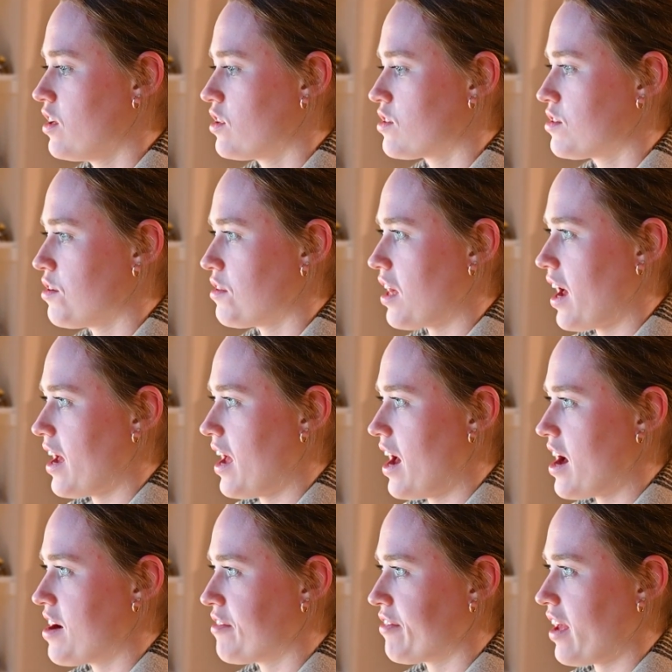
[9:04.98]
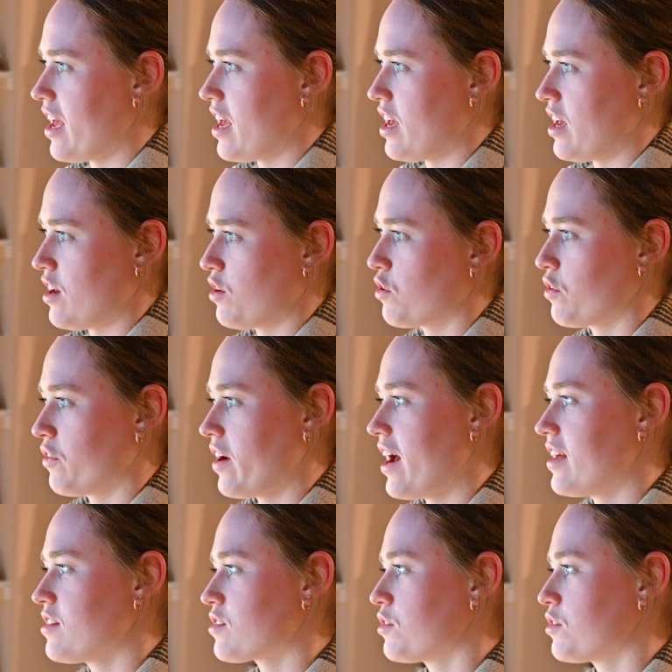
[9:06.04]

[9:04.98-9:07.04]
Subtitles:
so that I have a grand